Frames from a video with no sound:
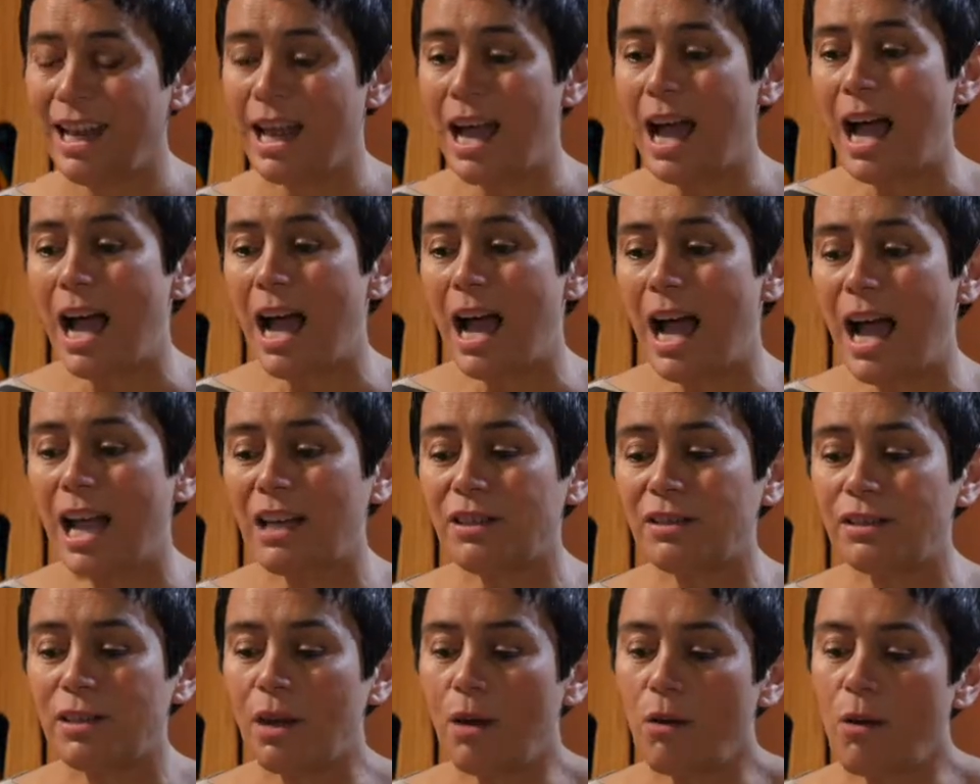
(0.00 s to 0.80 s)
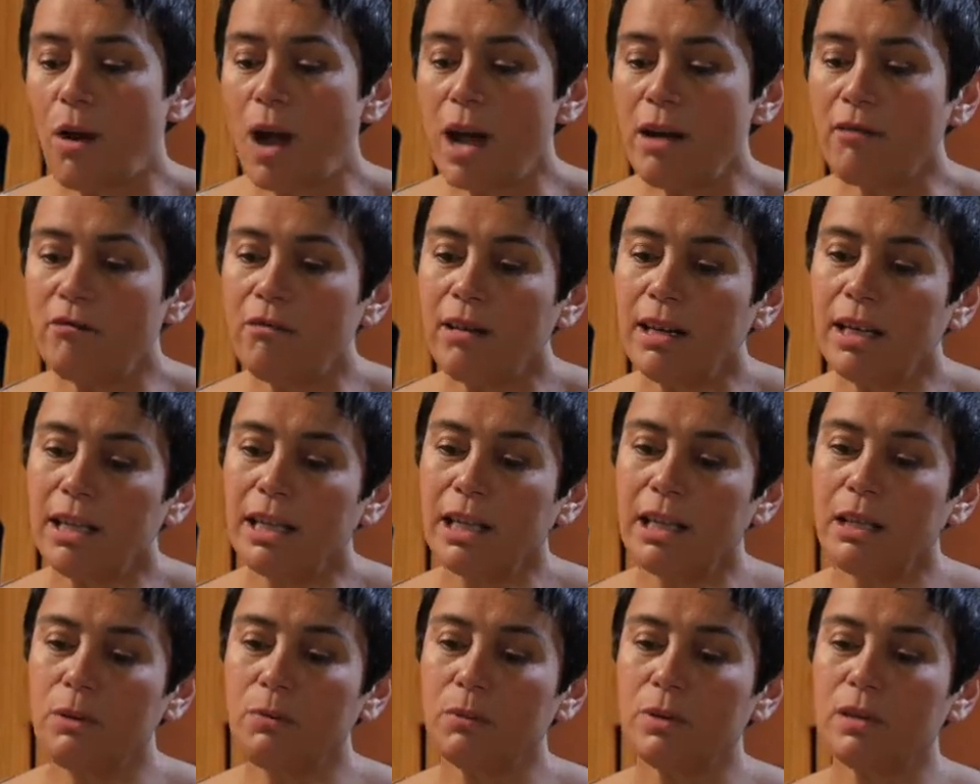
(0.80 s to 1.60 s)
So I
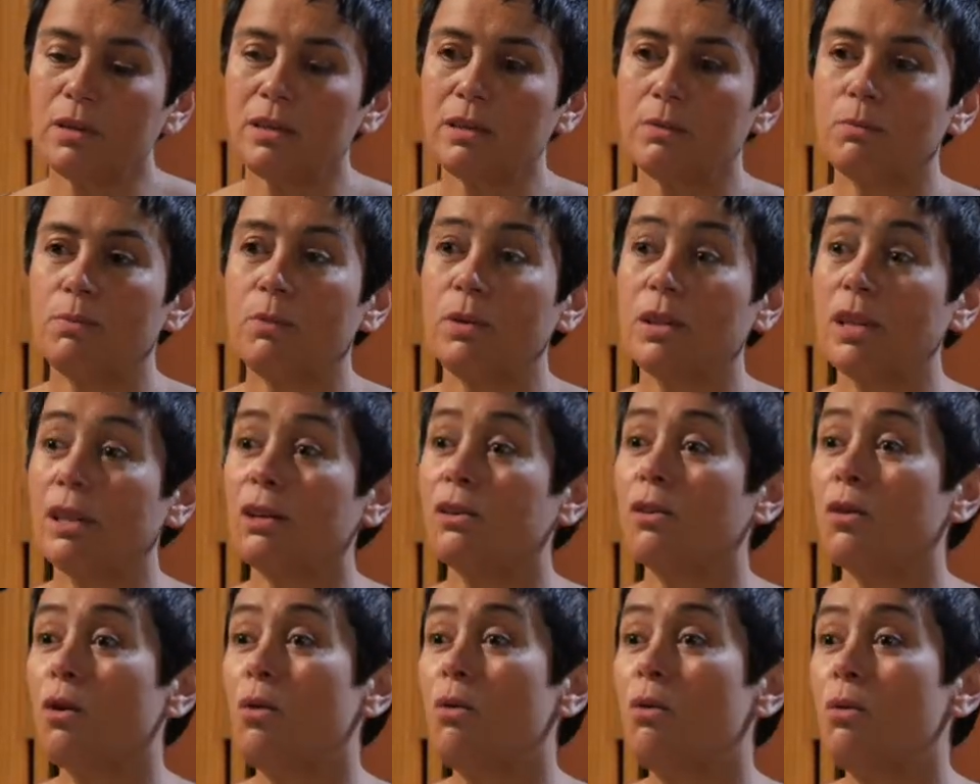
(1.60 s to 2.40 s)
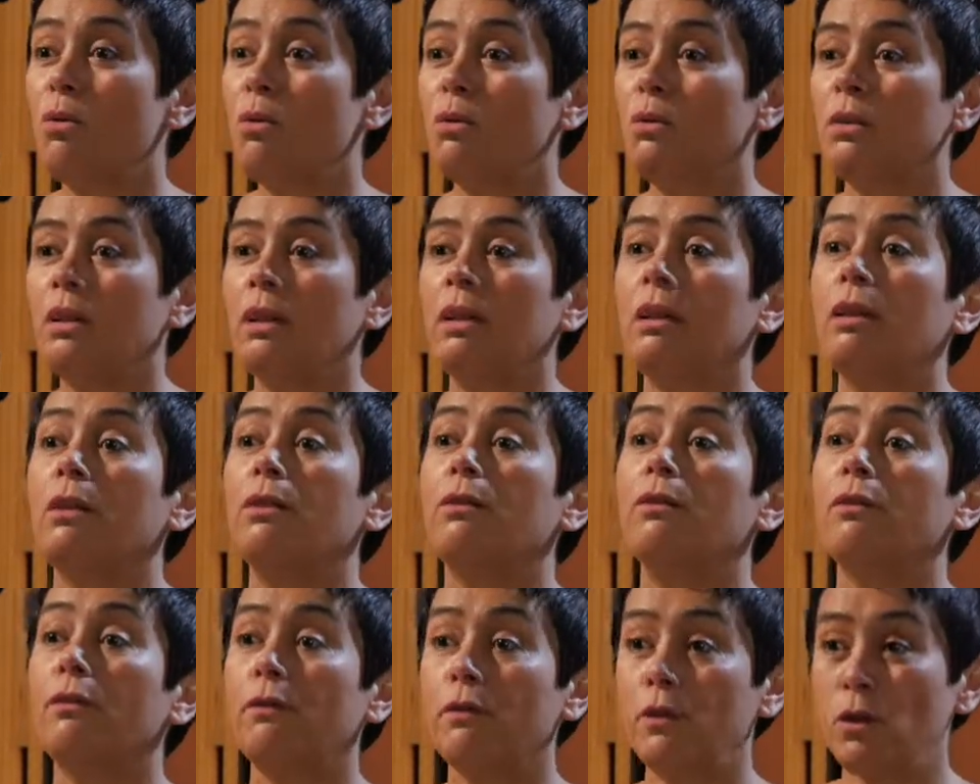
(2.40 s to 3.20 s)
really was what I call
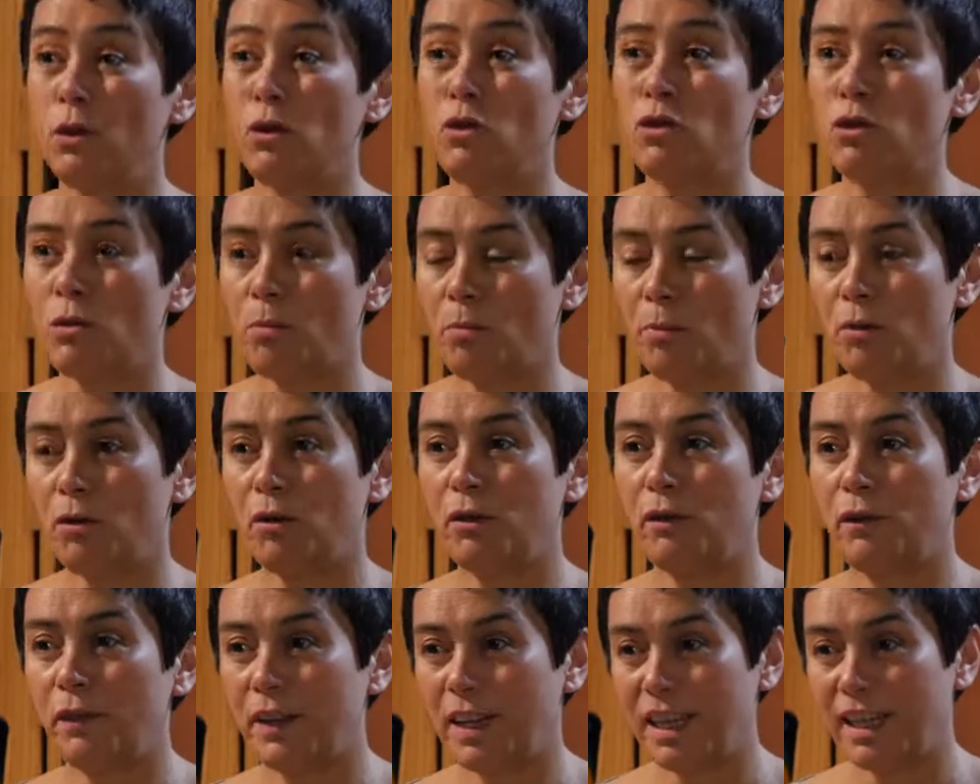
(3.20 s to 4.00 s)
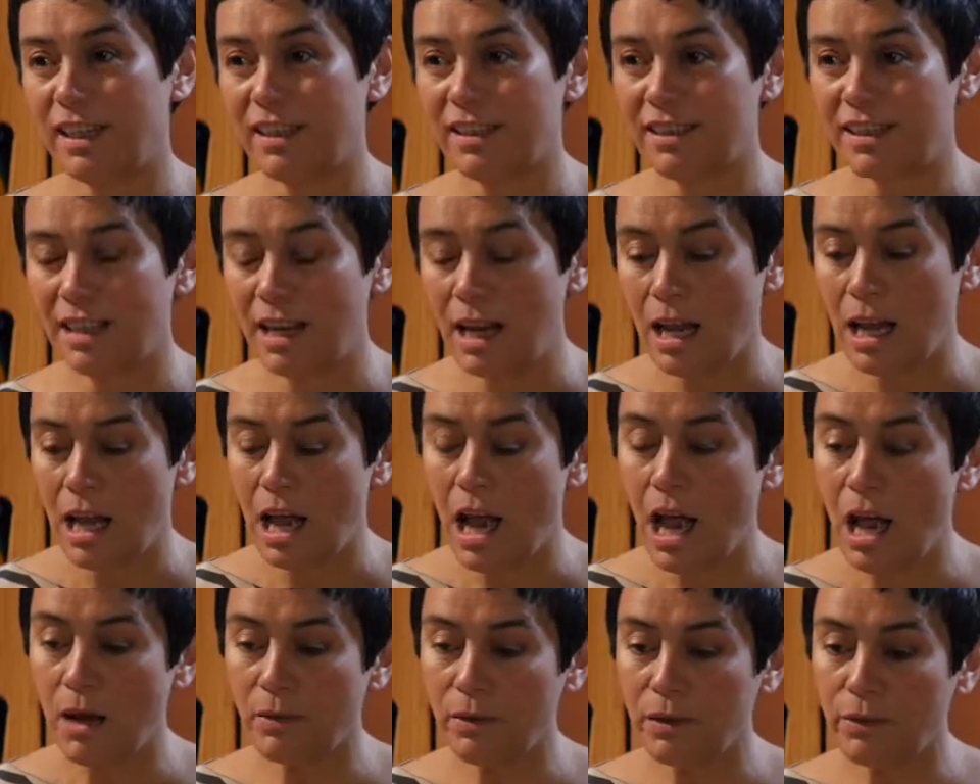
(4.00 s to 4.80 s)
future-proofing it.
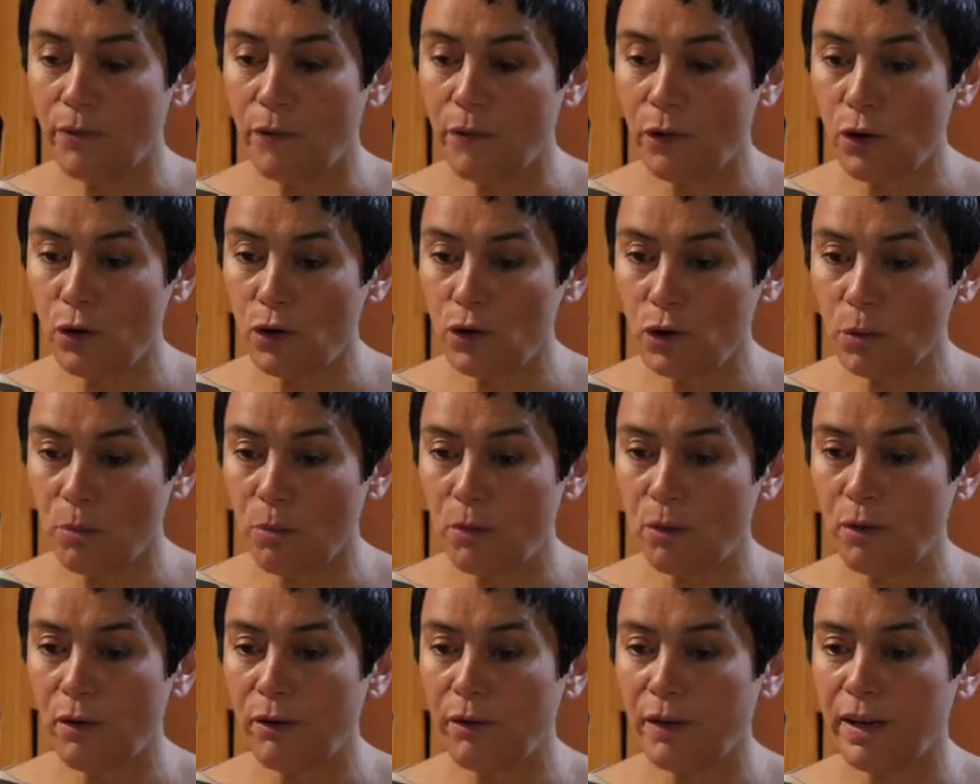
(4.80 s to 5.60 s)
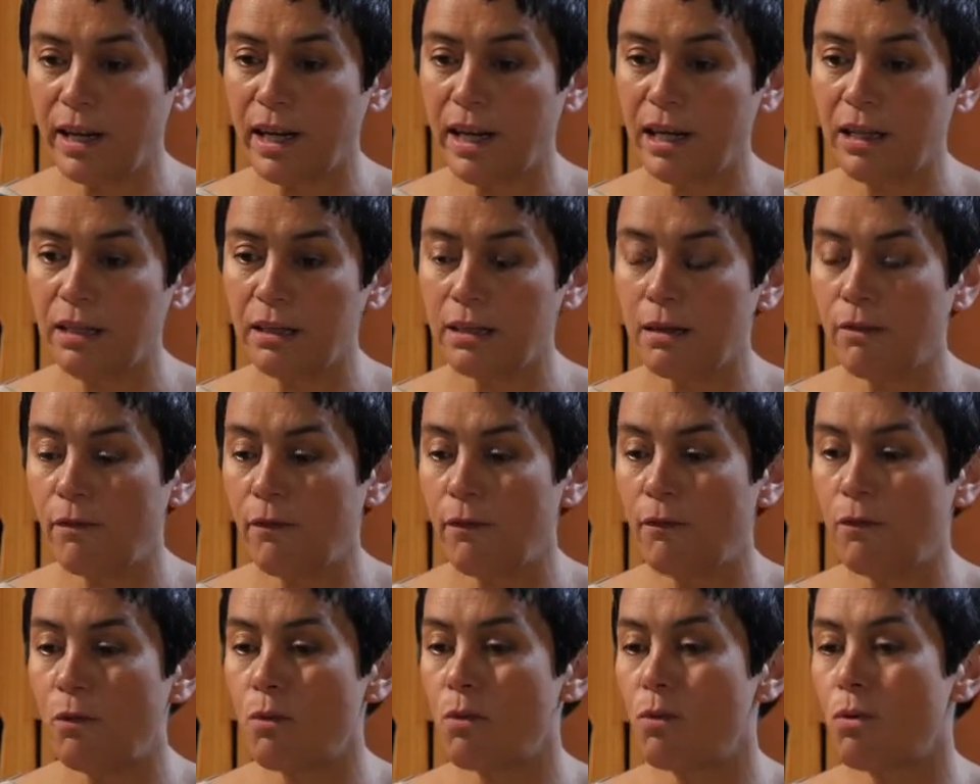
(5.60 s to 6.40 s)
I was future-proofing it
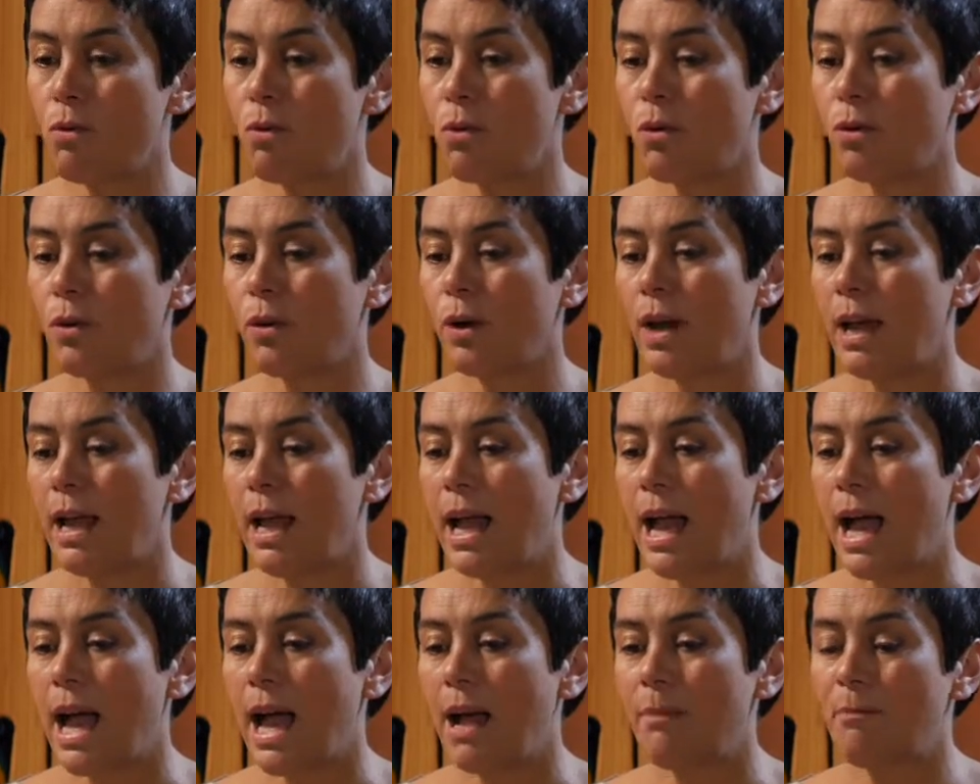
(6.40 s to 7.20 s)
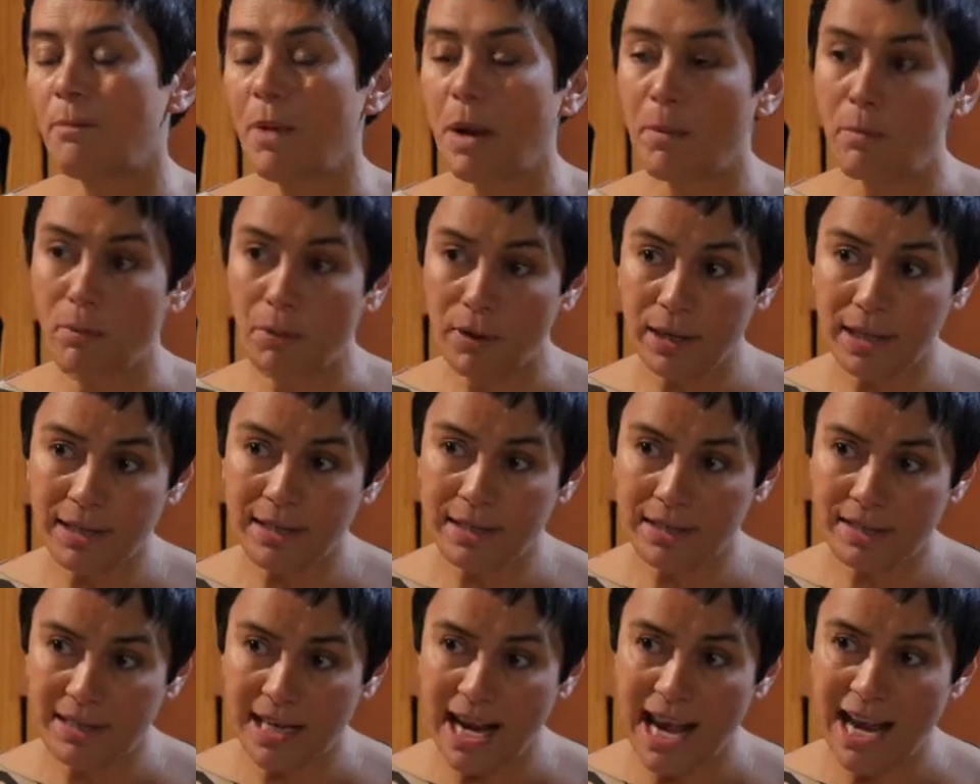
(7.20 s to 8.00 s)
for a
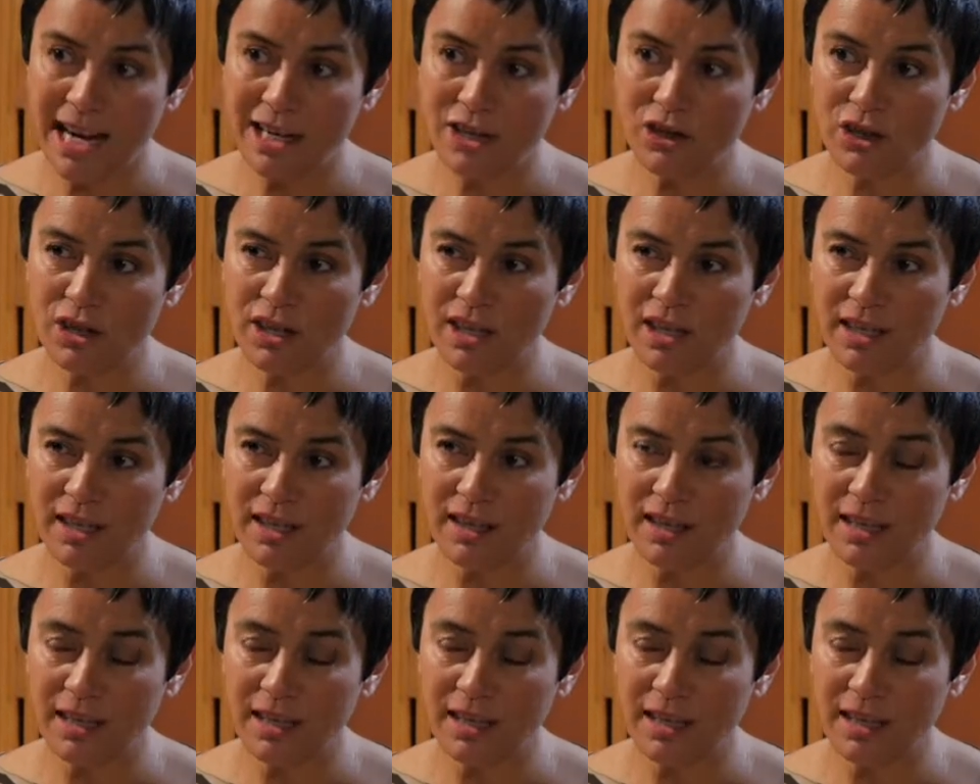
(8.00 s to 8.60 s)
presentation